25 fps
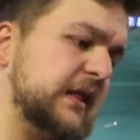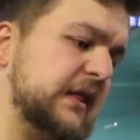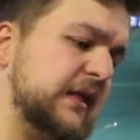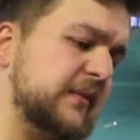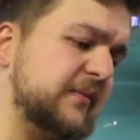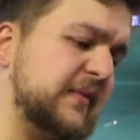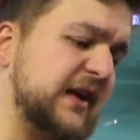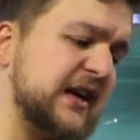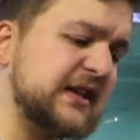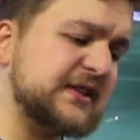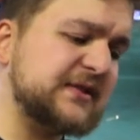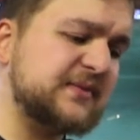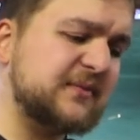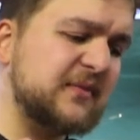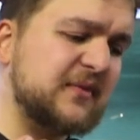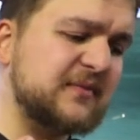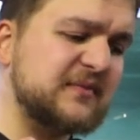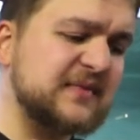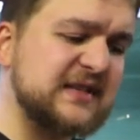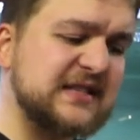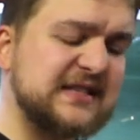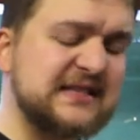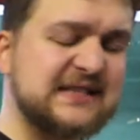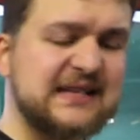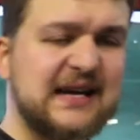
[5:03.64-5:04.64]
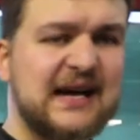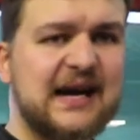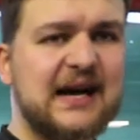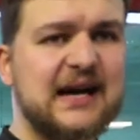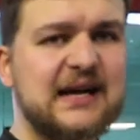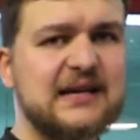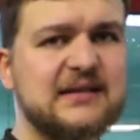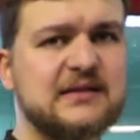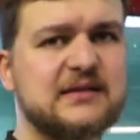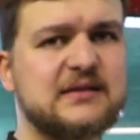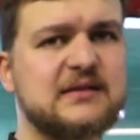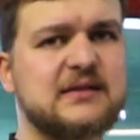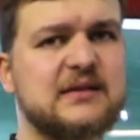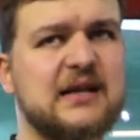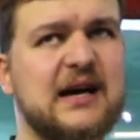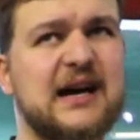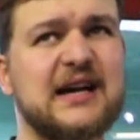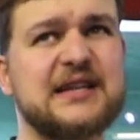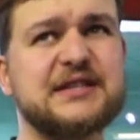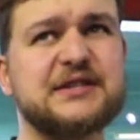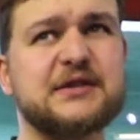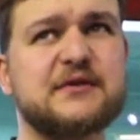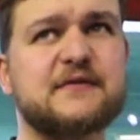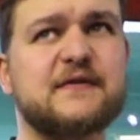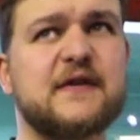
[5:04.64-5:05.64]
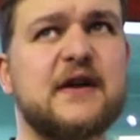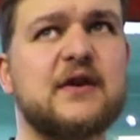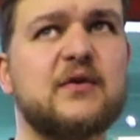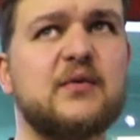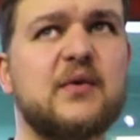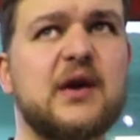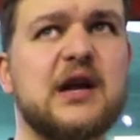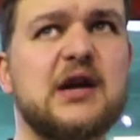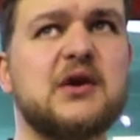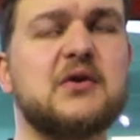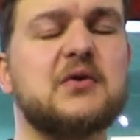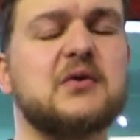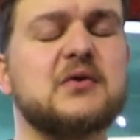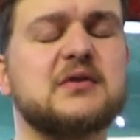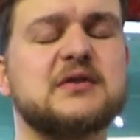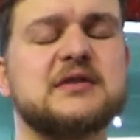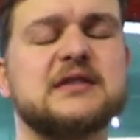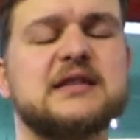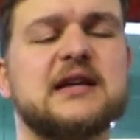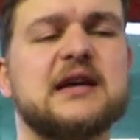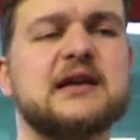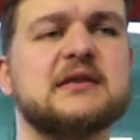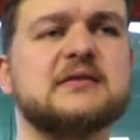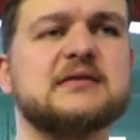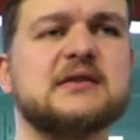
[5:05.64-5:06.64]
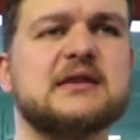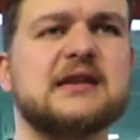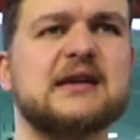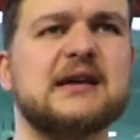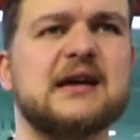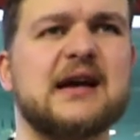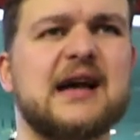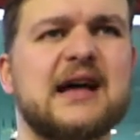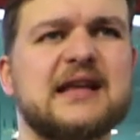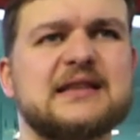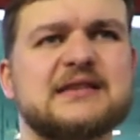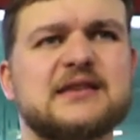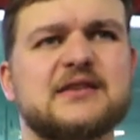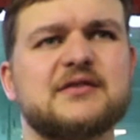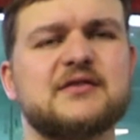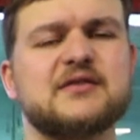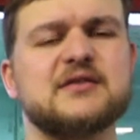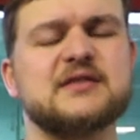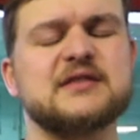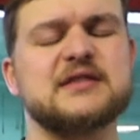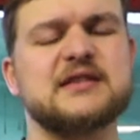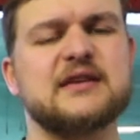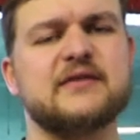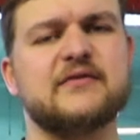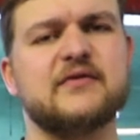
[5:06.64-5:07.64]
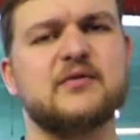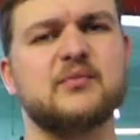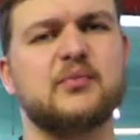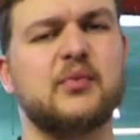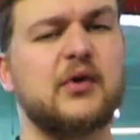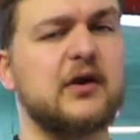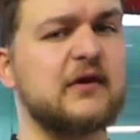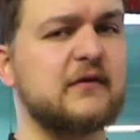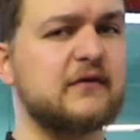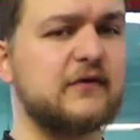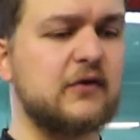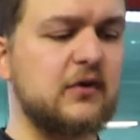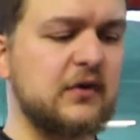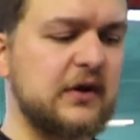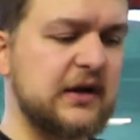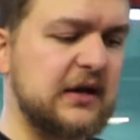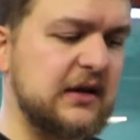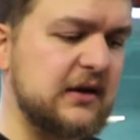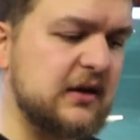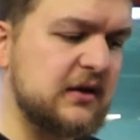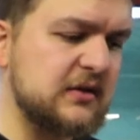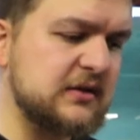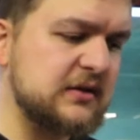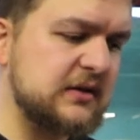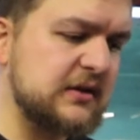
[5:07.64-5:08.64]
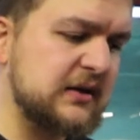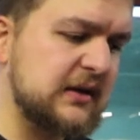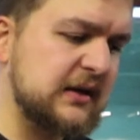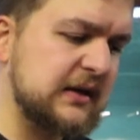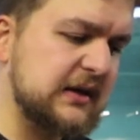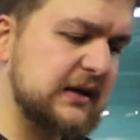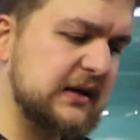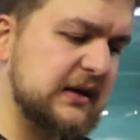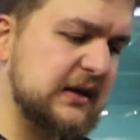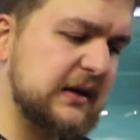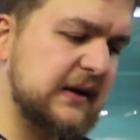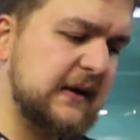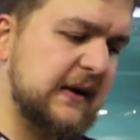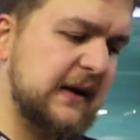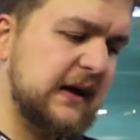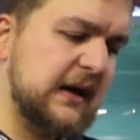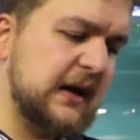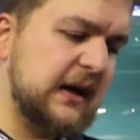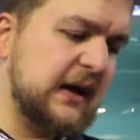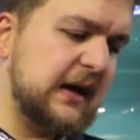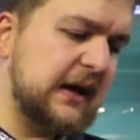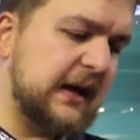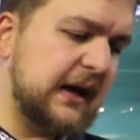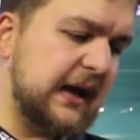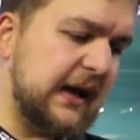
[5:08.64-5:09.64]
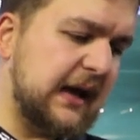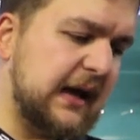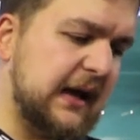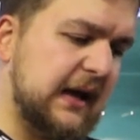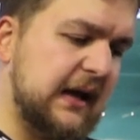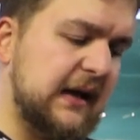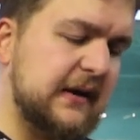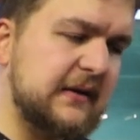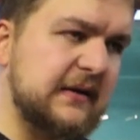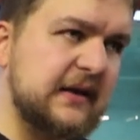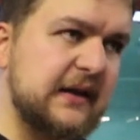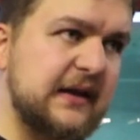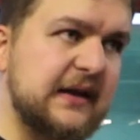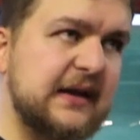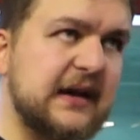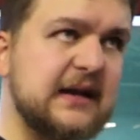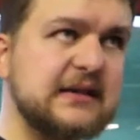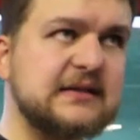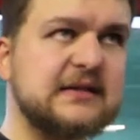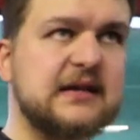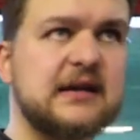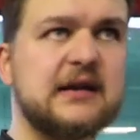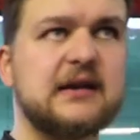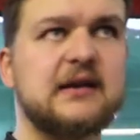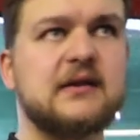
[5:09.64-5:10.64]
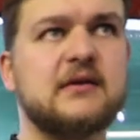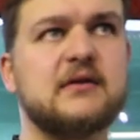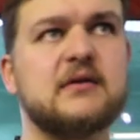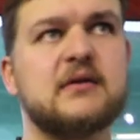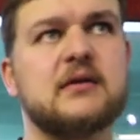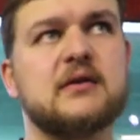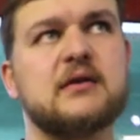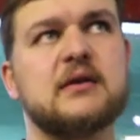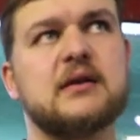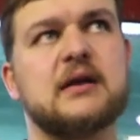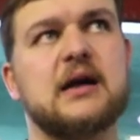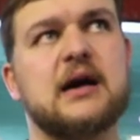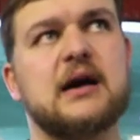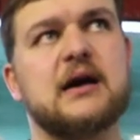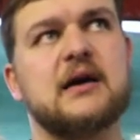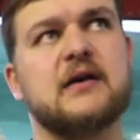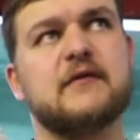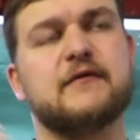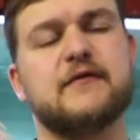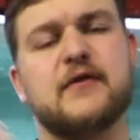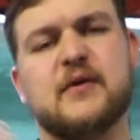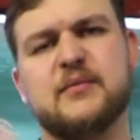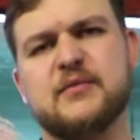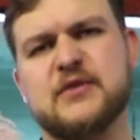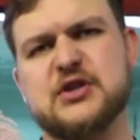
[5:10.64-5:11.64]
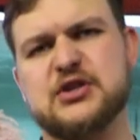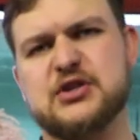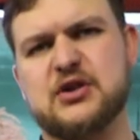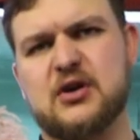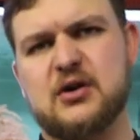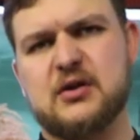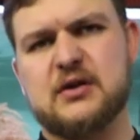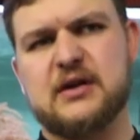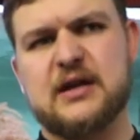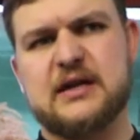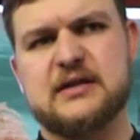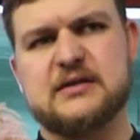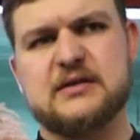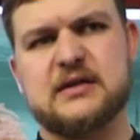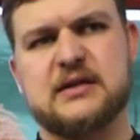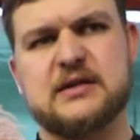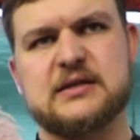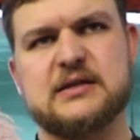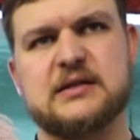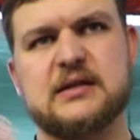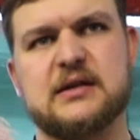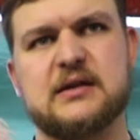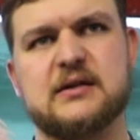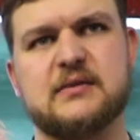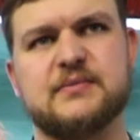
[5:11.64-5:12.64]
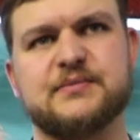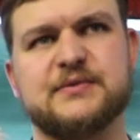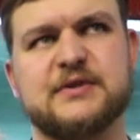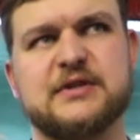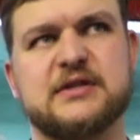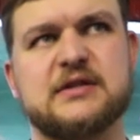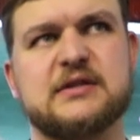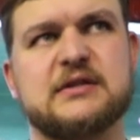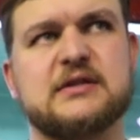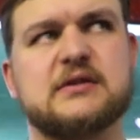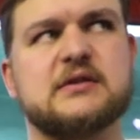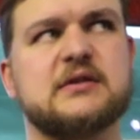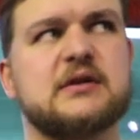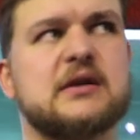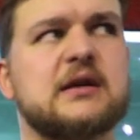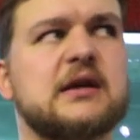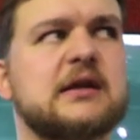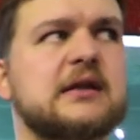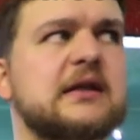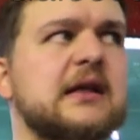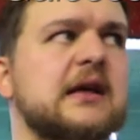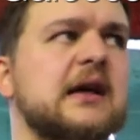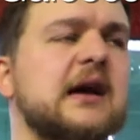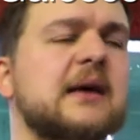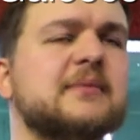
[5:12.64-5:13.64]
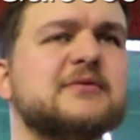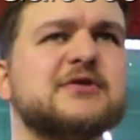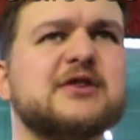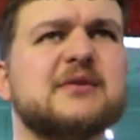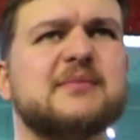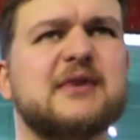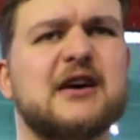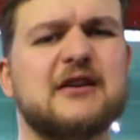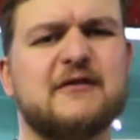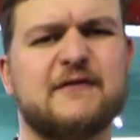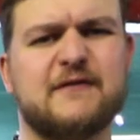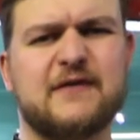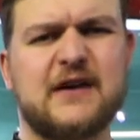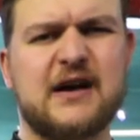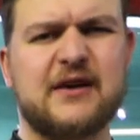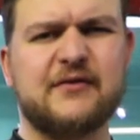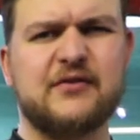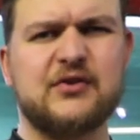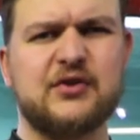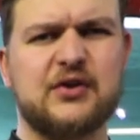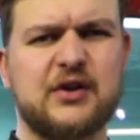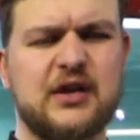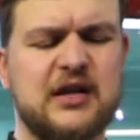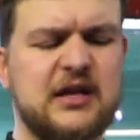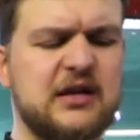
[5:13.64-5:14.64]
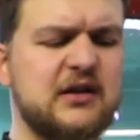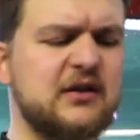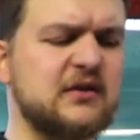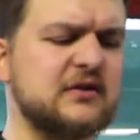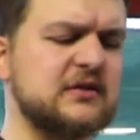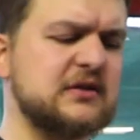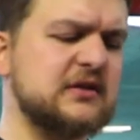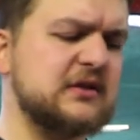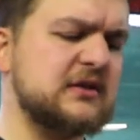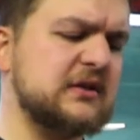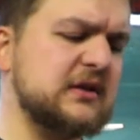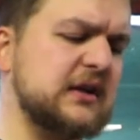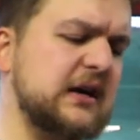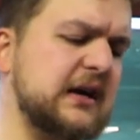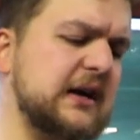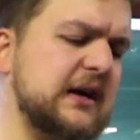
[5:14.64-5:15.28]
The maximum size, the IGFA record stands at 807.4 kilos. And in KZN, from the SharkNet data, they're up to about 500 kilos.